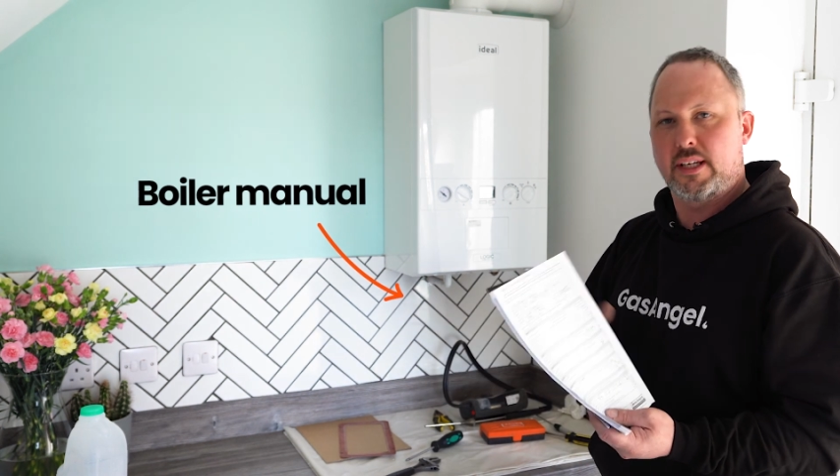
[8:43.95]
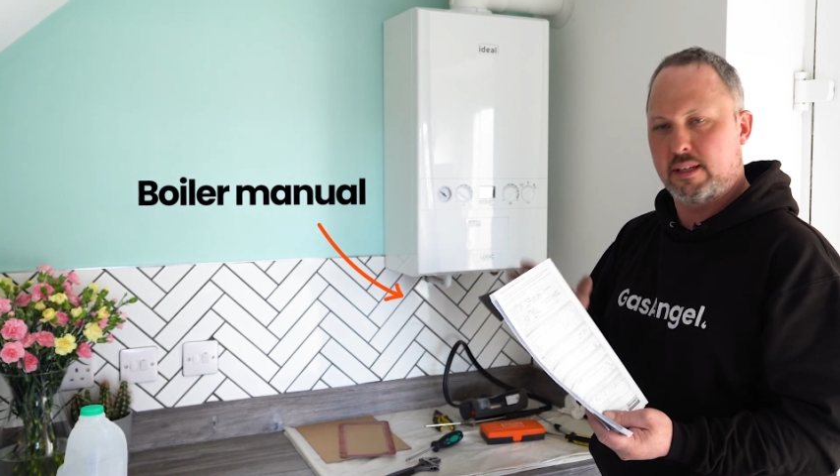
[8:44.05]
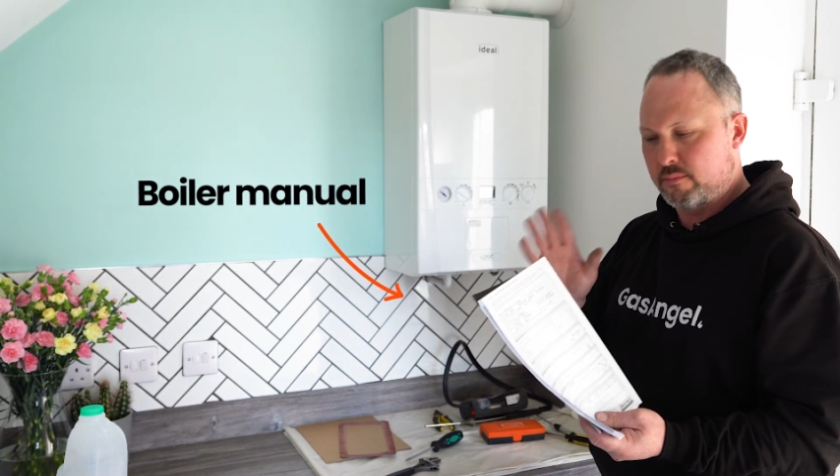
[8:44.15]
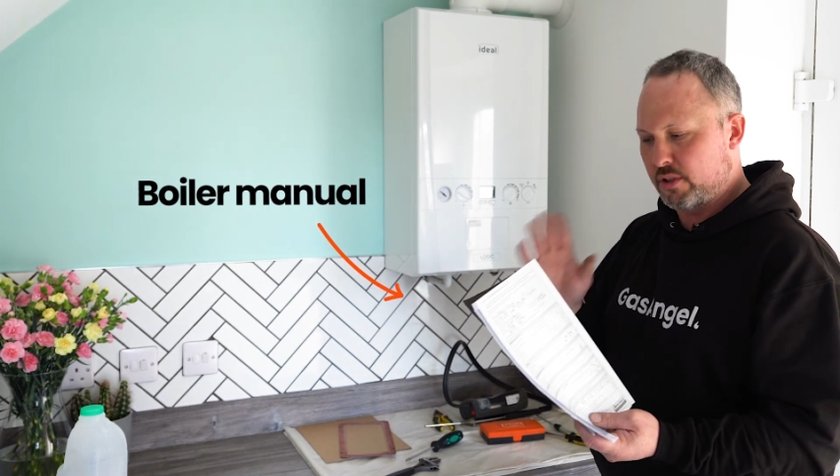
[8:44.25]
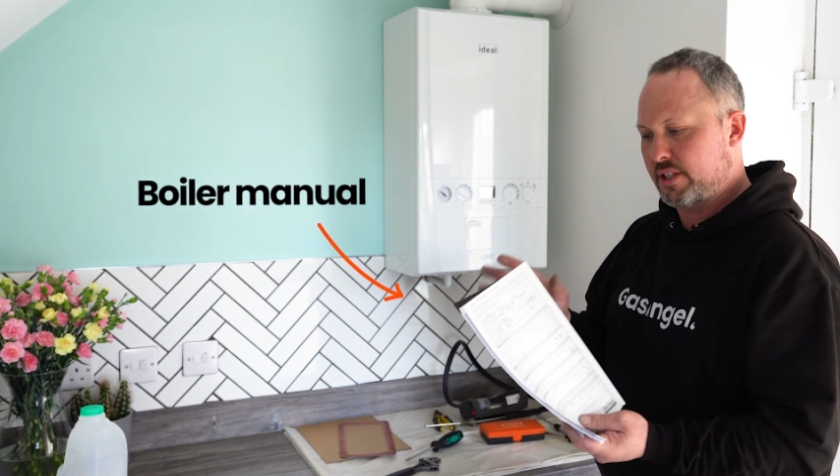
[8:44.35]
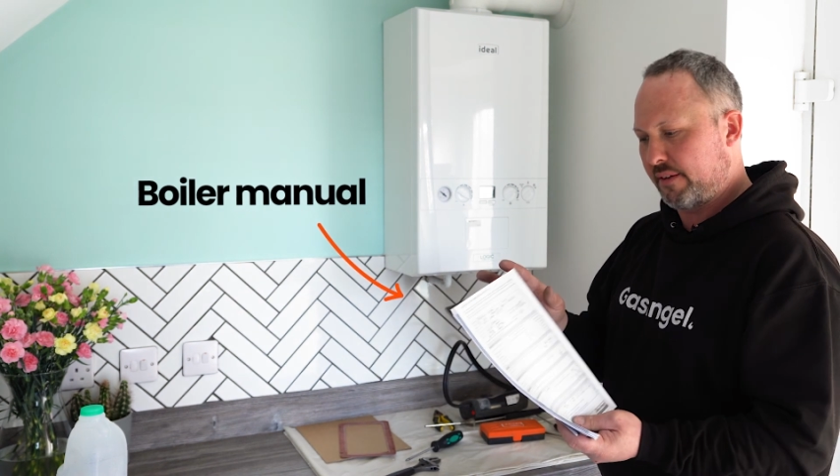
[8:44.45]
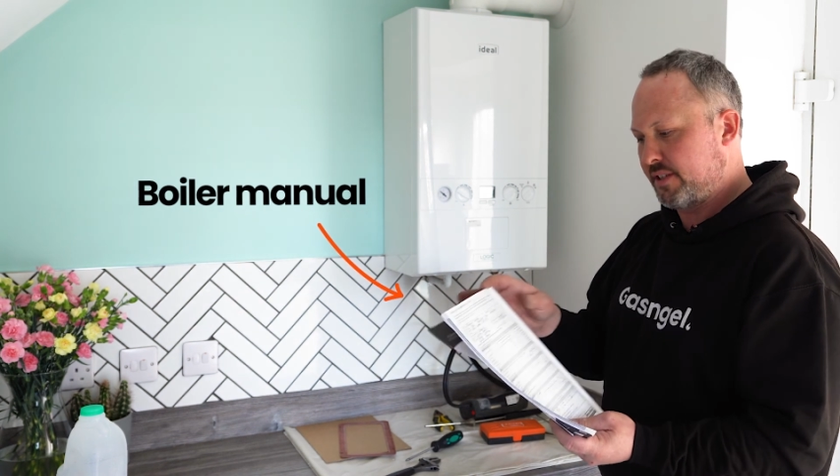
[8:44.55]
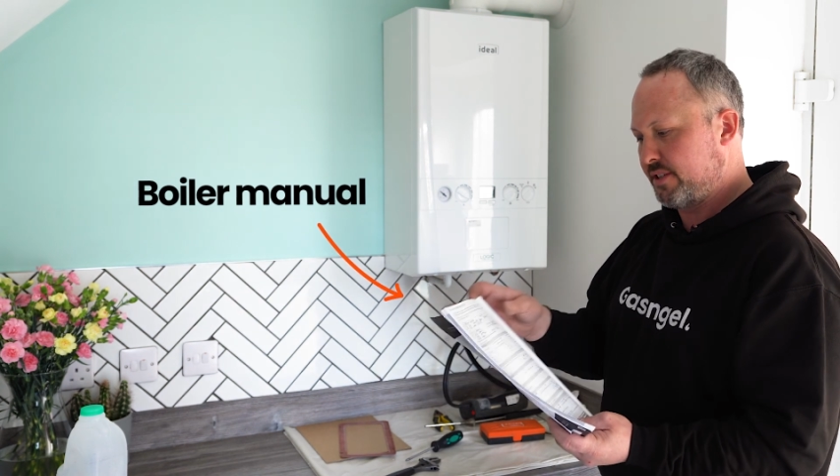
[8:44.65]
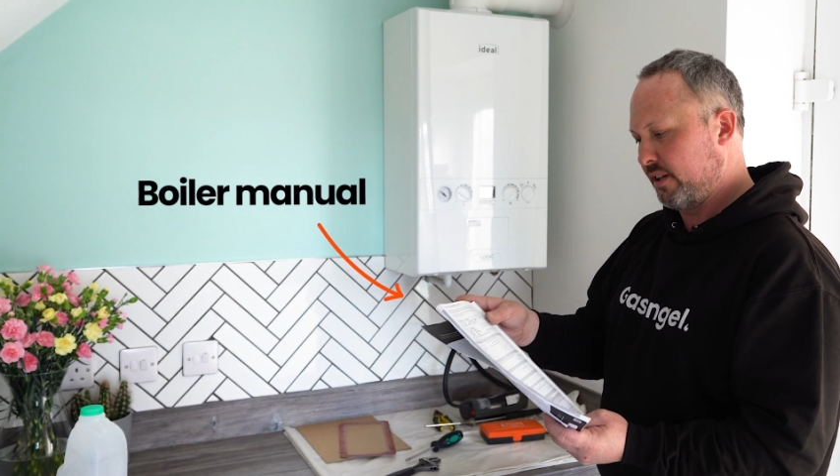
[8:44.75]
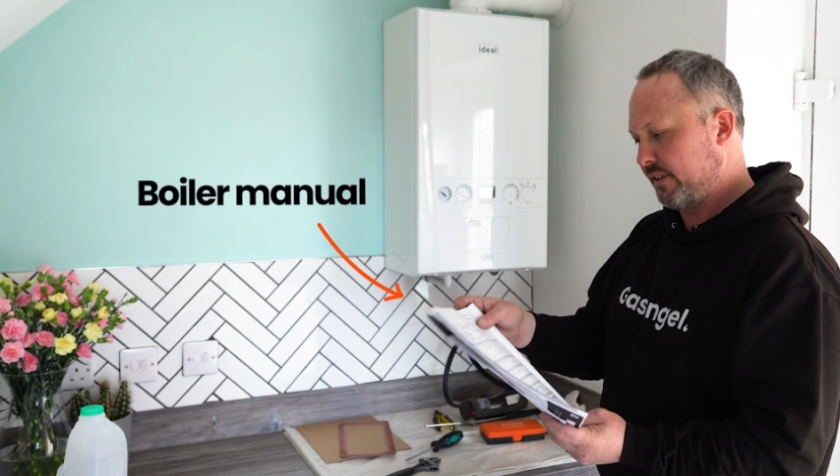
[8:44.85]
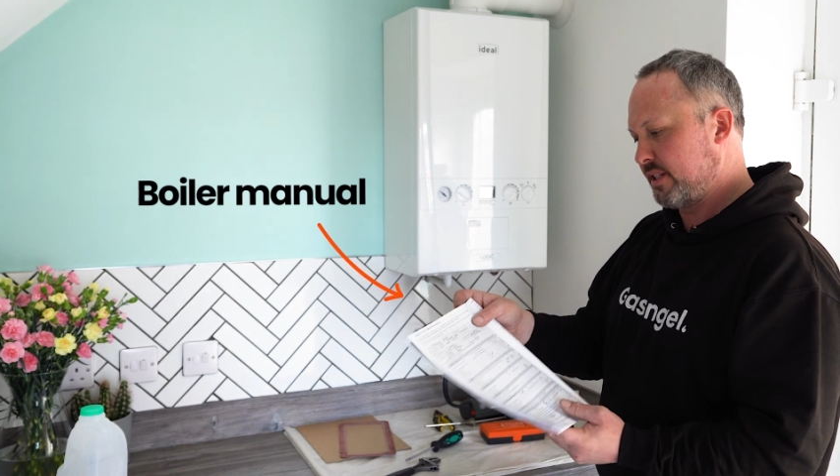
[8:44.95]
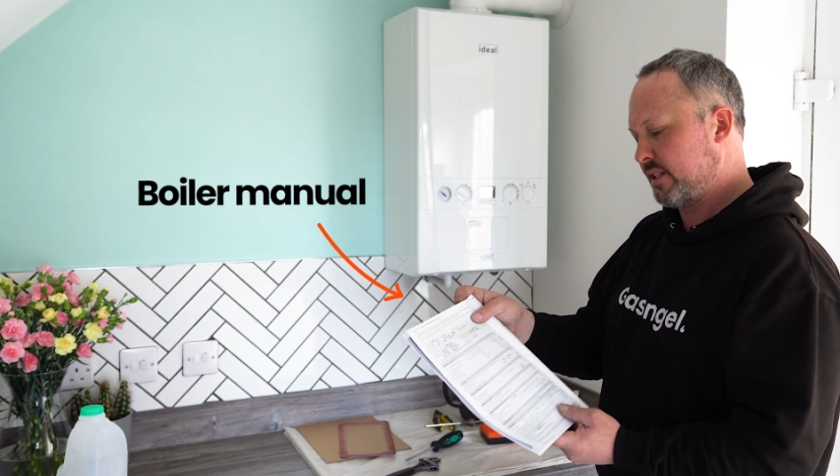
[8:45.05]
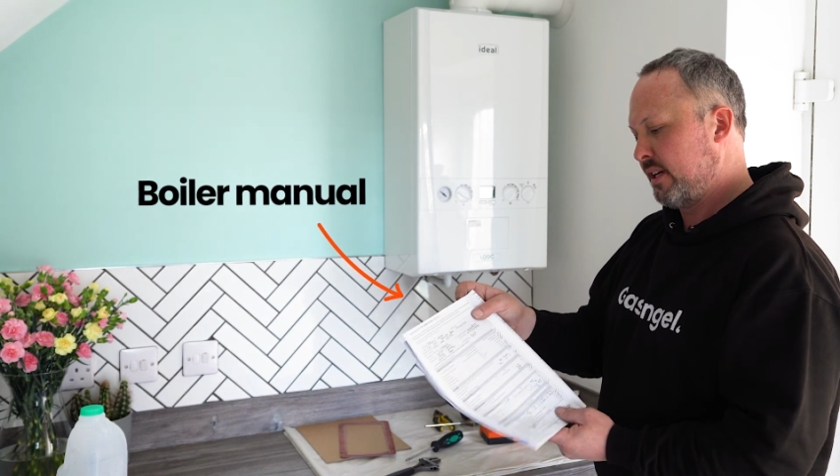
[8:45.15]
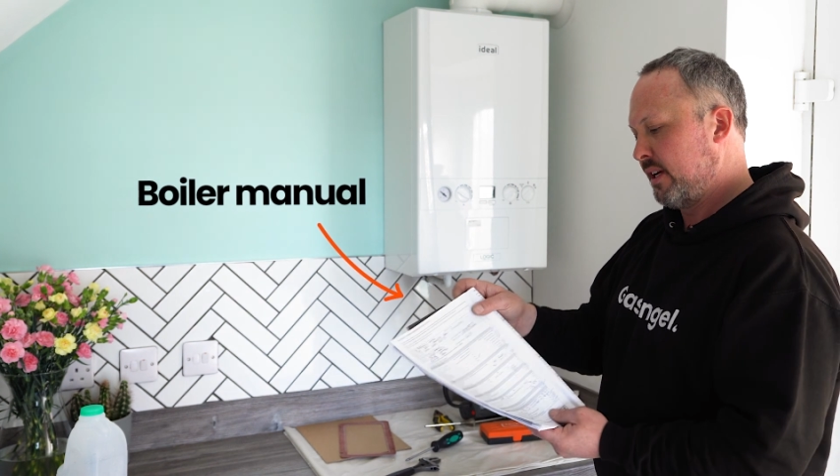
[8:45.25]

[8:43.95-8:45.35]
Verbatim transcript: then you must have it serviced.